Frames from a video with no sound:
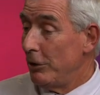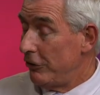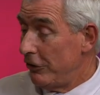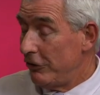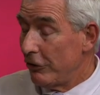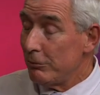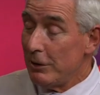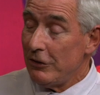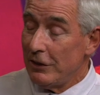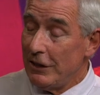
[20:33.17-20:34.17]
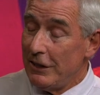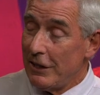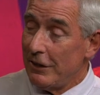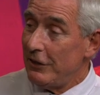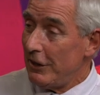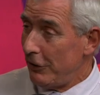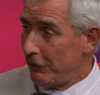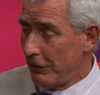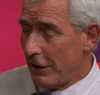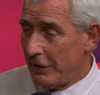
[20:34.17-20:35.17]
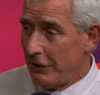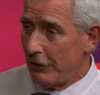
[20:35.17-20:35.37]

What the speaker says: which has just recently done a test flight,